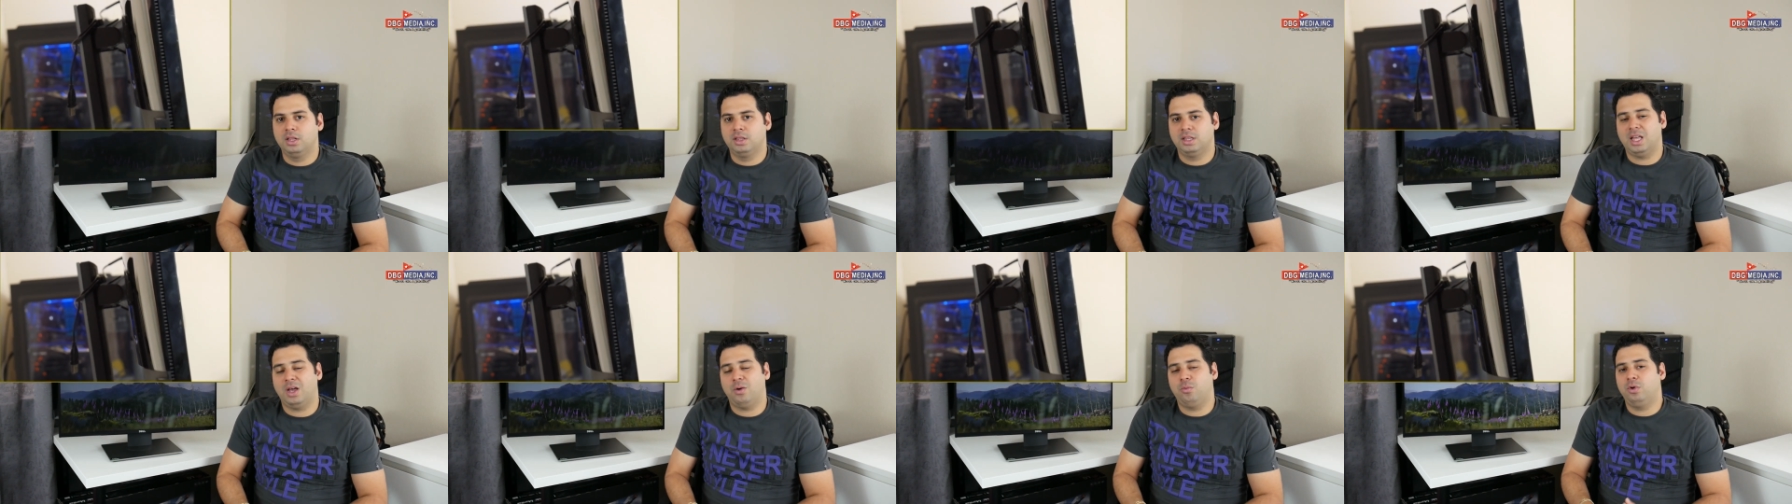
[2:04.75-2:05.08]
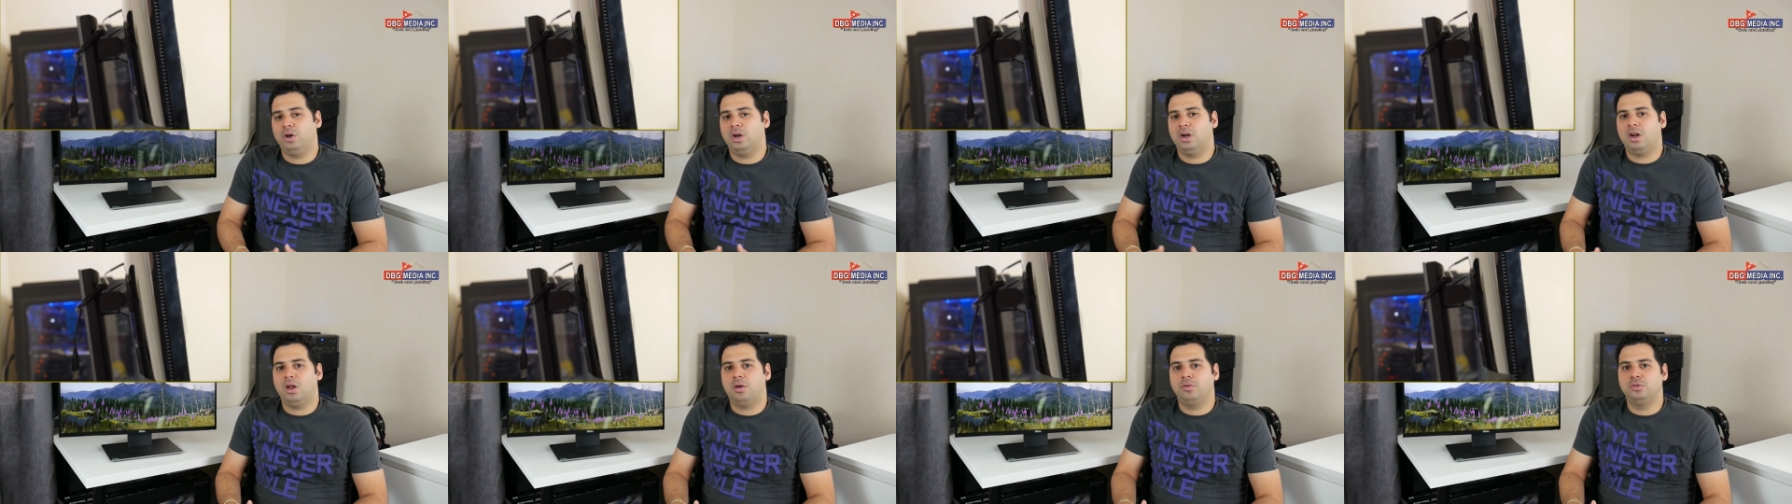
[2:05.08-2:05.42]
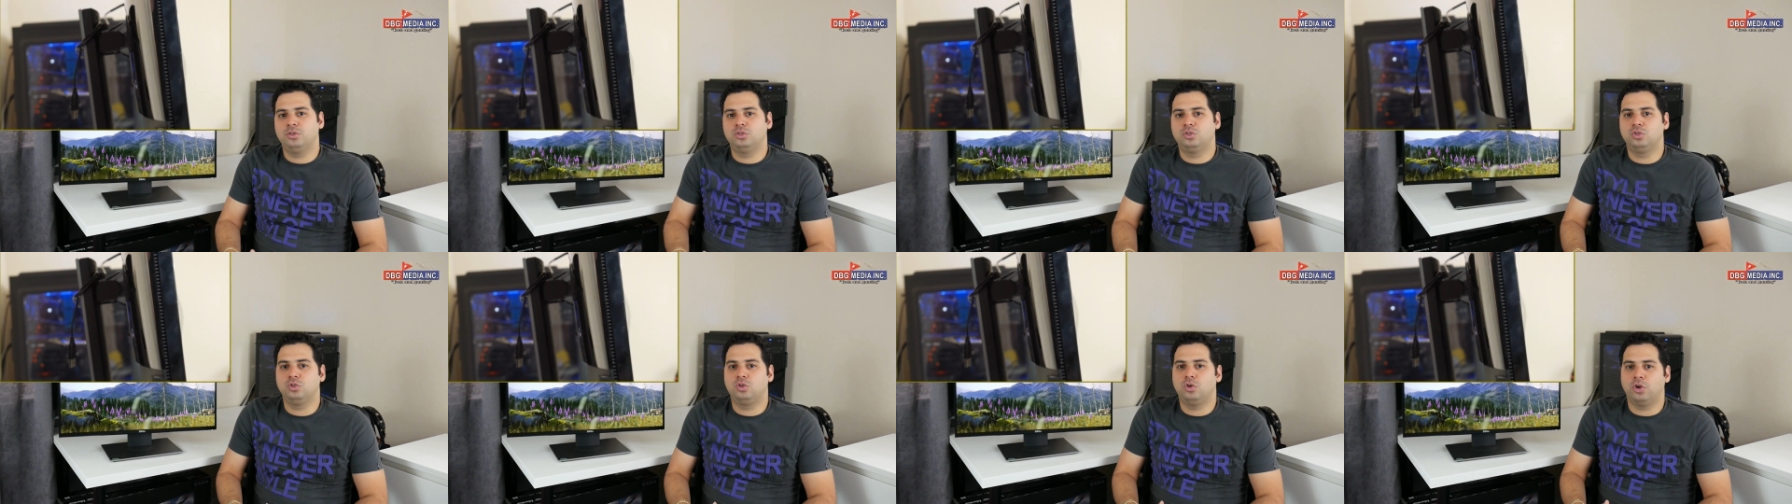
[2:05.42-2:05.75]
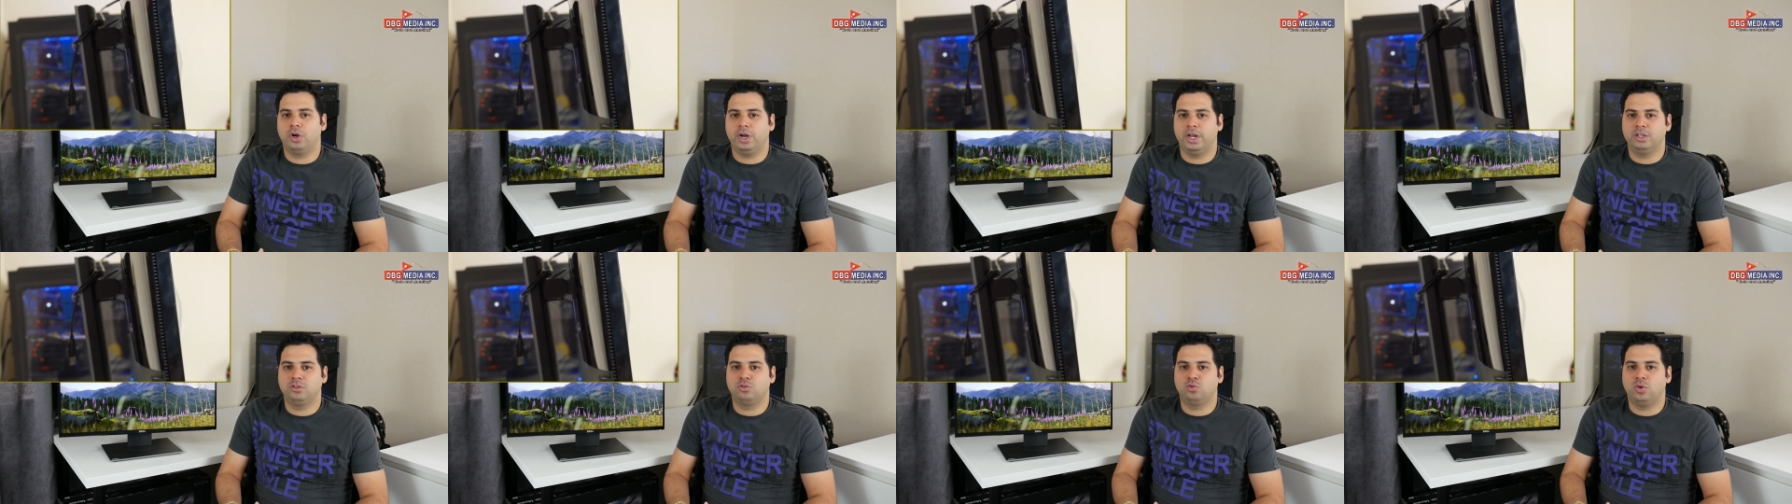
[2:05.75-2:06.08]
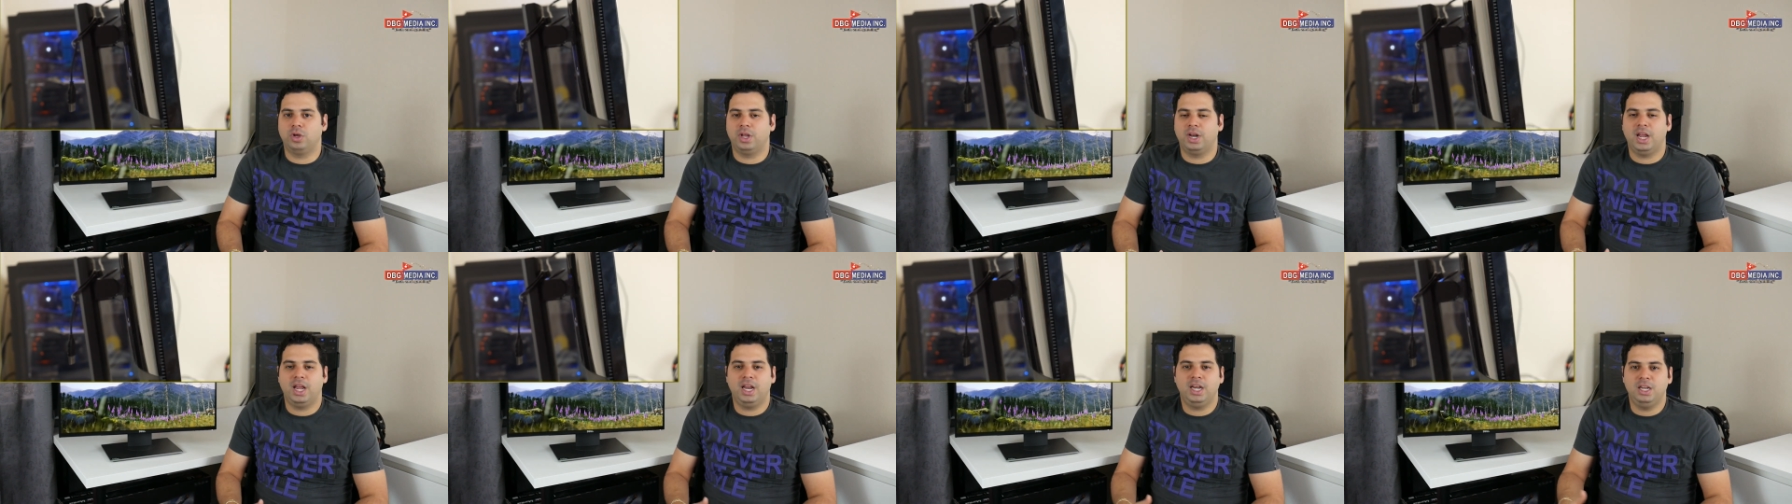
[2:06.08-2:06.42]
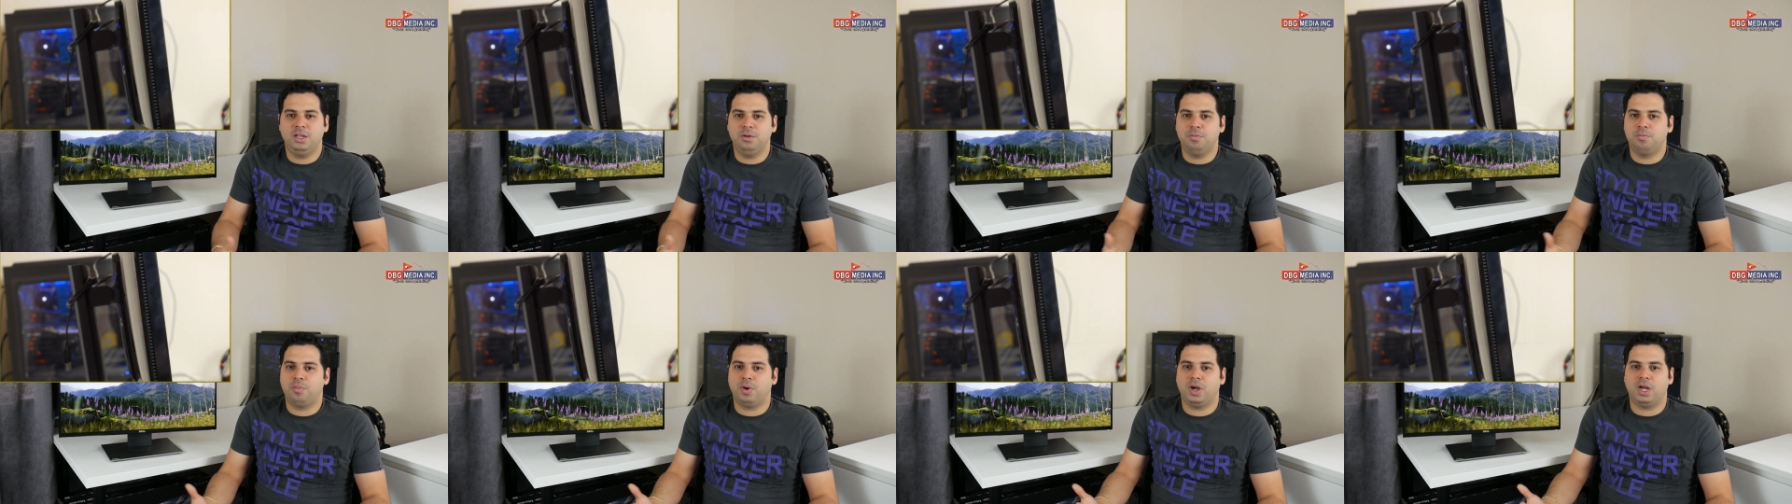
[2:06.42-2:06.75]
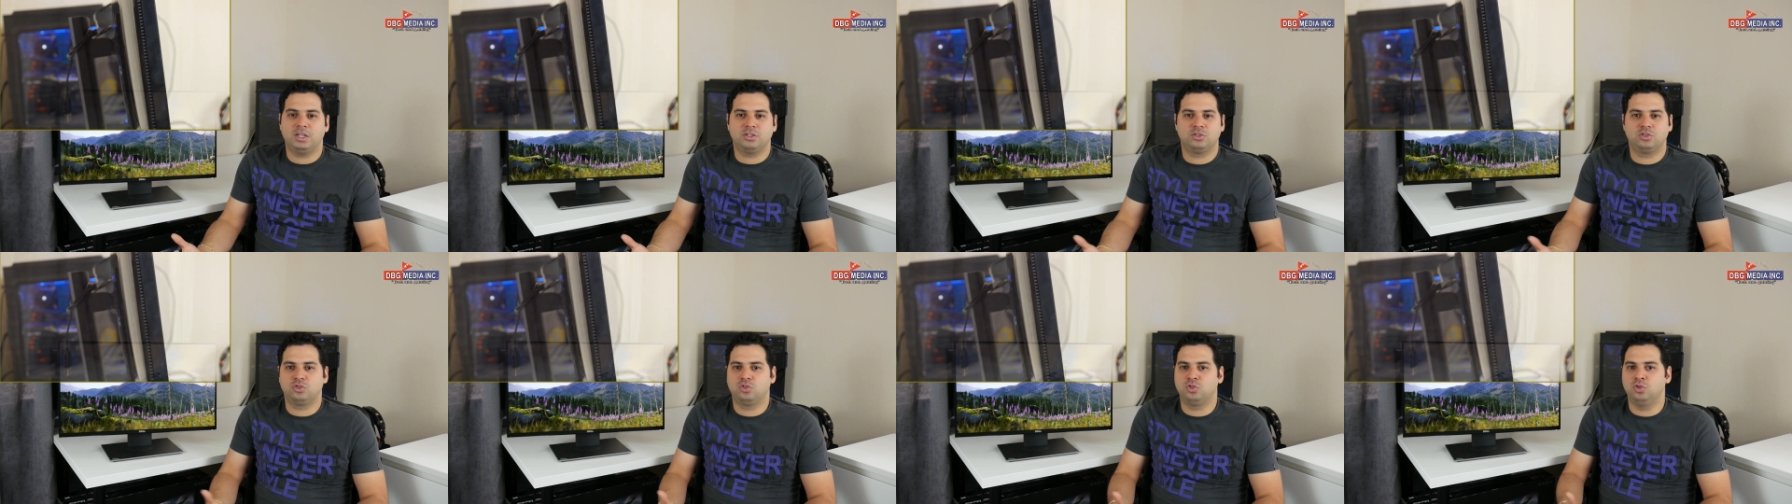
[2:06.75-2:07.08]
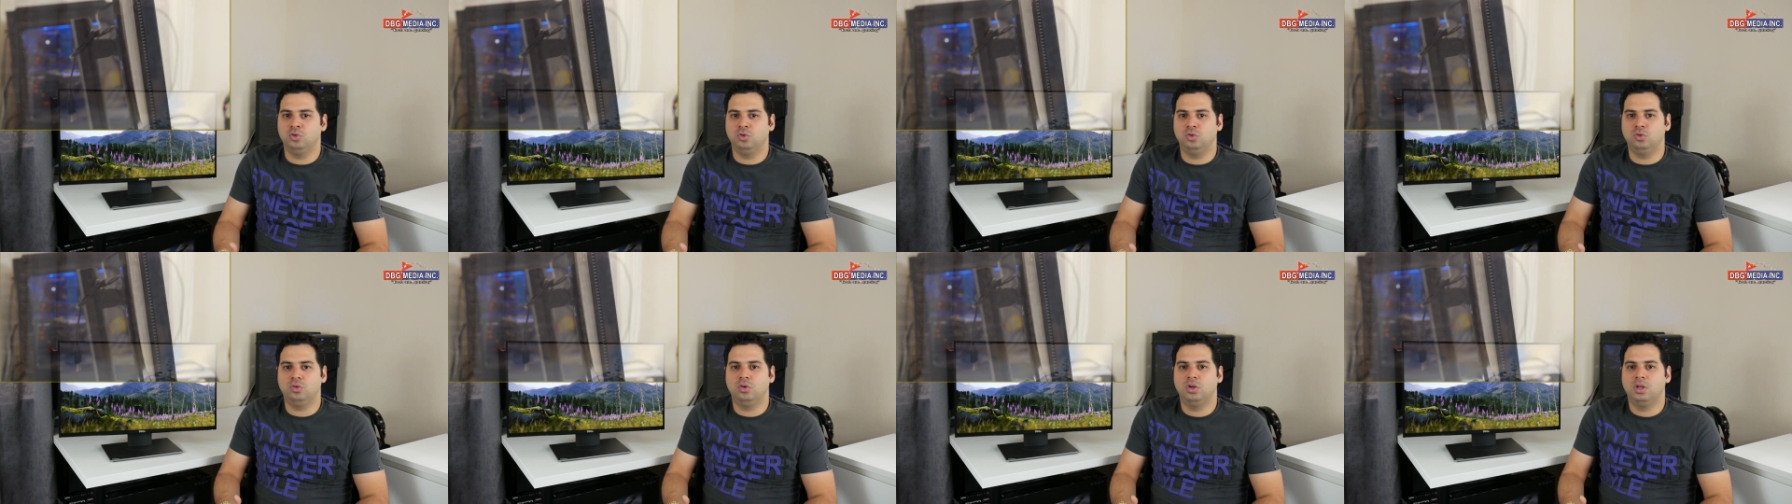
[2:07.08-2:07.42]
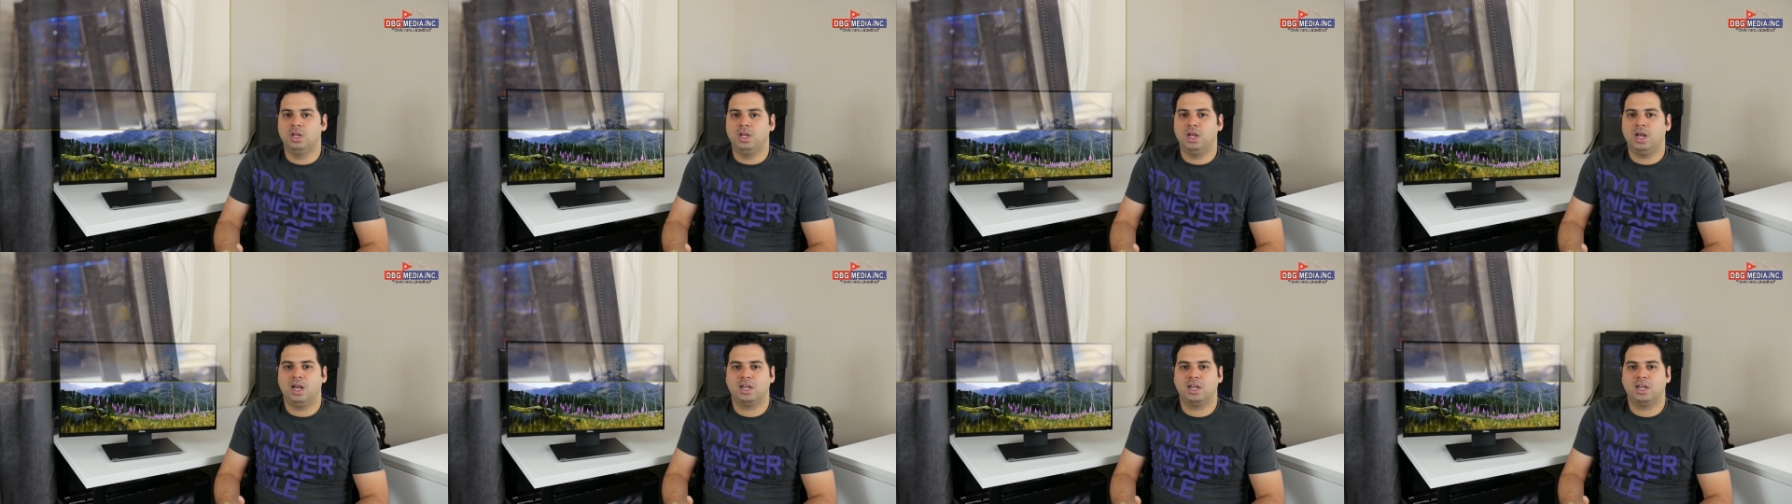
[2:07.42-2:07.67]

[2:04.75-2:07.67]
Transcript: That would allow you to connect to any pass-through